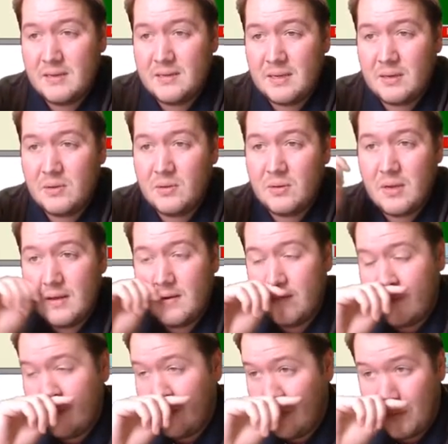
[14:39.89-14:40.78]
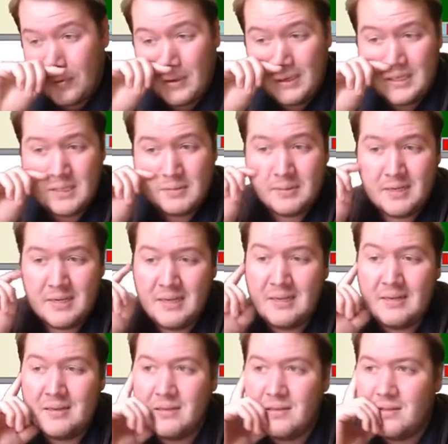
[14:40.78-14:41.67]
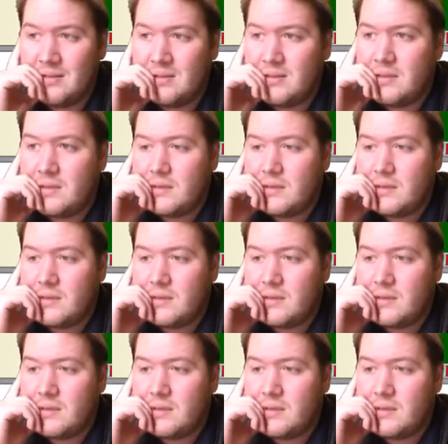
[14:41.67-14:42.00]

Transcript: They could have three spades.